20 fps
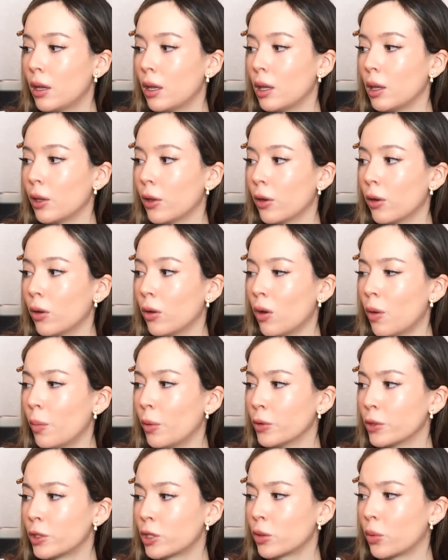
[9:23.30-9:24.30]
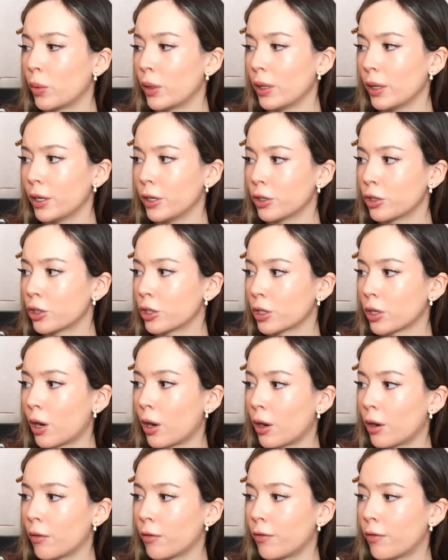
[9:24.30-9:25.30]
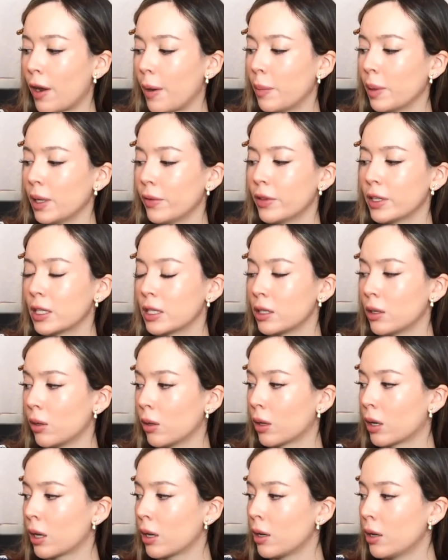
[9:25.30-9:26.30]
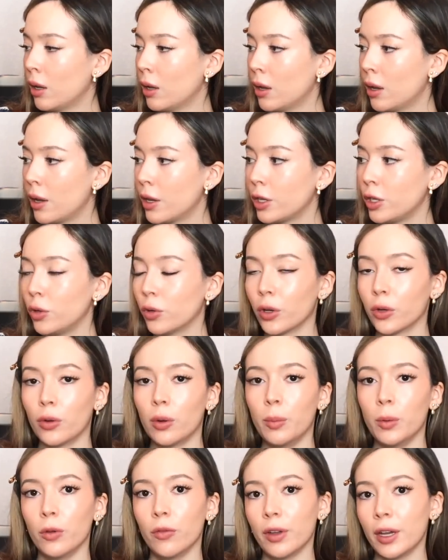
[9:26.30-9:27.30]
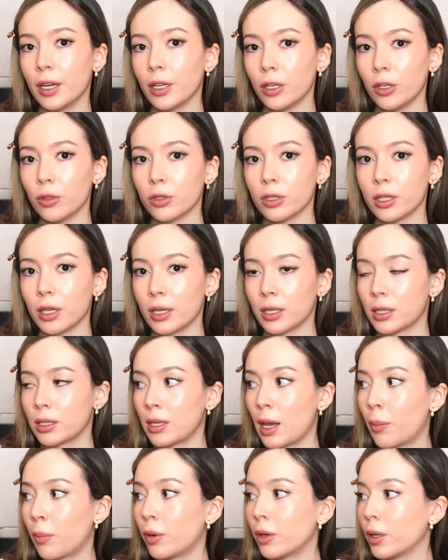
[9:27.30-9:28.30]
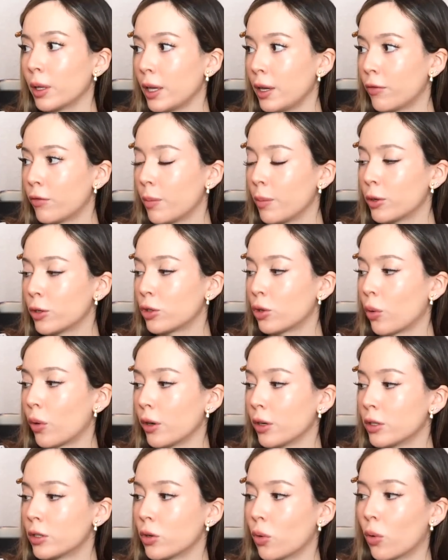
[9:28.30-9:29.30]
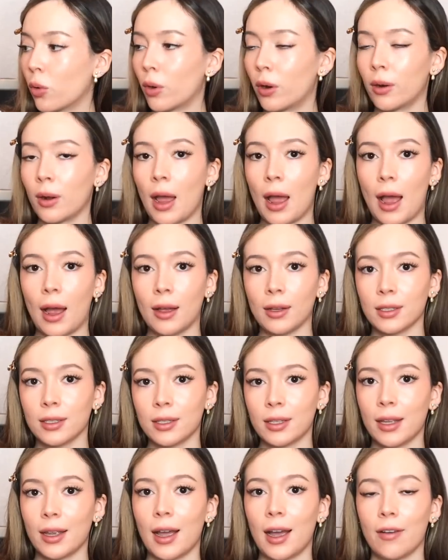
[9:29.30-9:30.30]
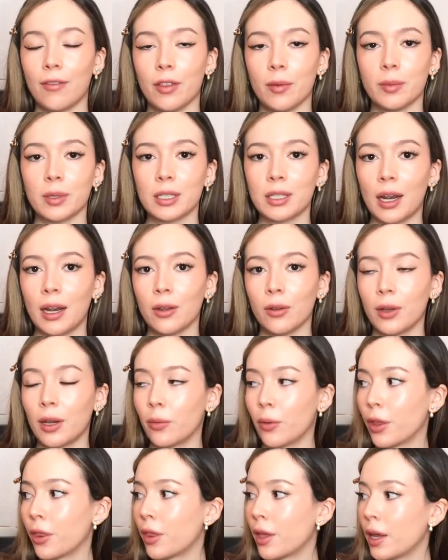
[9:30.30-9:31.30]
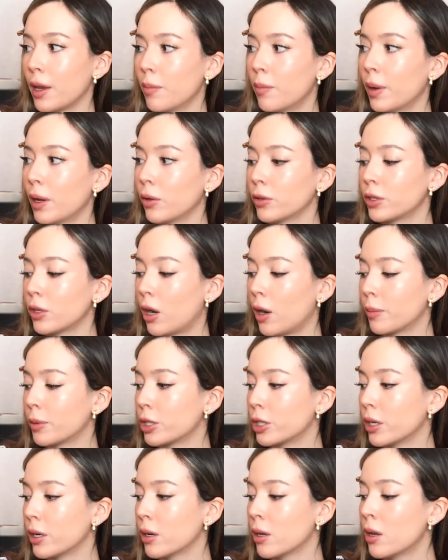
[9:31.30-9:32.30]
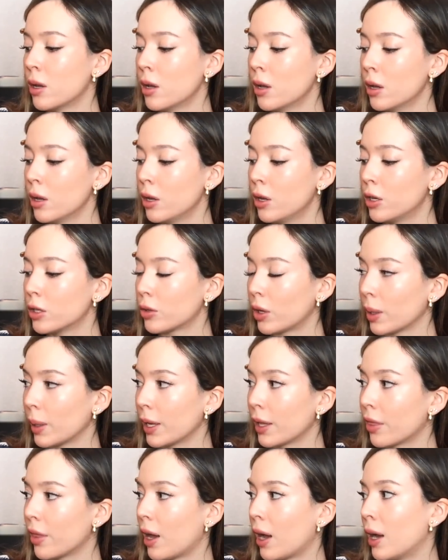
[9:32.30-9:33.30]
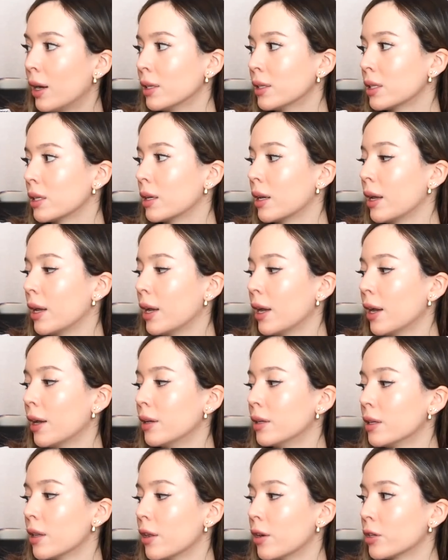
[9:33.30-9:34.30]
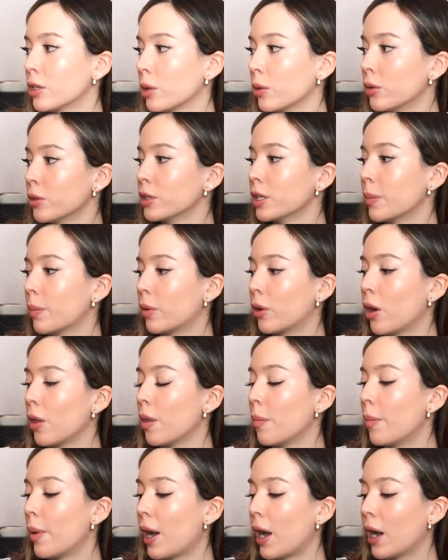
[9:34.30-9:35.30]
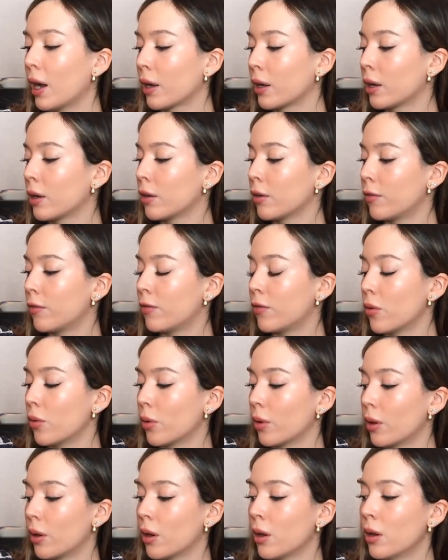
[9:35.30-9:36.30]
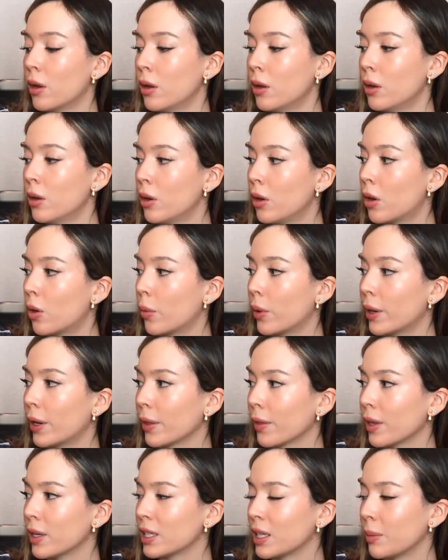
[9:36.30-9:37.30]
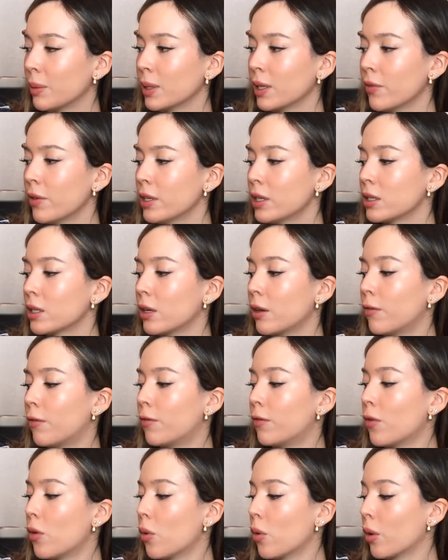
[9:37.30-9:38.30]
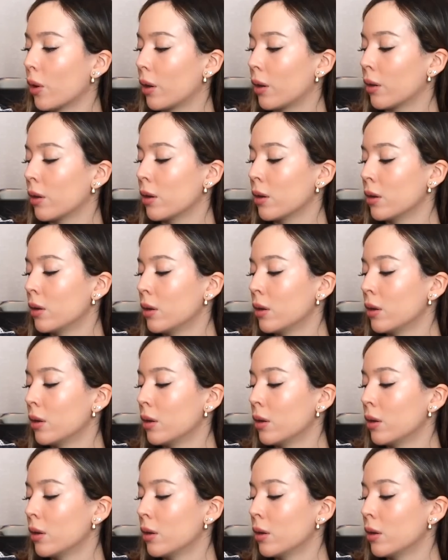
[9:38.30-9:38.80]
little almost twillish scarf, I believe it's silk, you could remove it and use this separately from the shorts, or as they have them styled with a belt option. So I like that, and there's a little zipper on the back for wearing this. I believe this is in a 4.